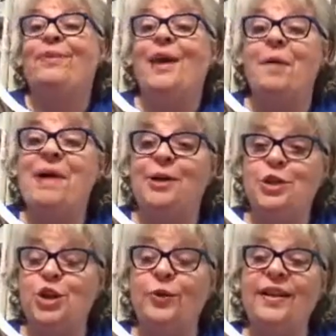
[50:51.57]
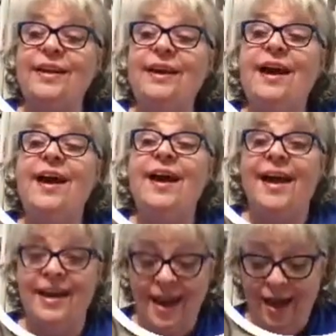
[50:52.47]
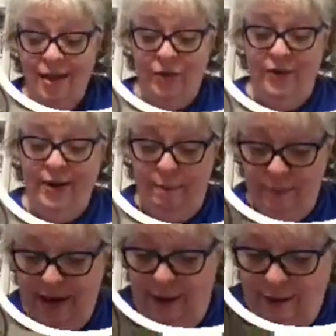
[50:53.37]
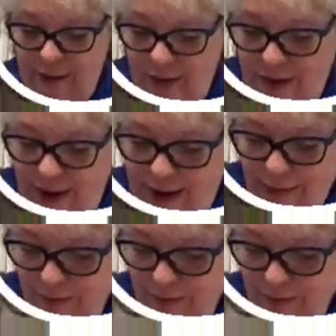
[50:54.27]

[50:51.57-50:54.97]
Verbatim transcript: about Julie and Heather and me, okay?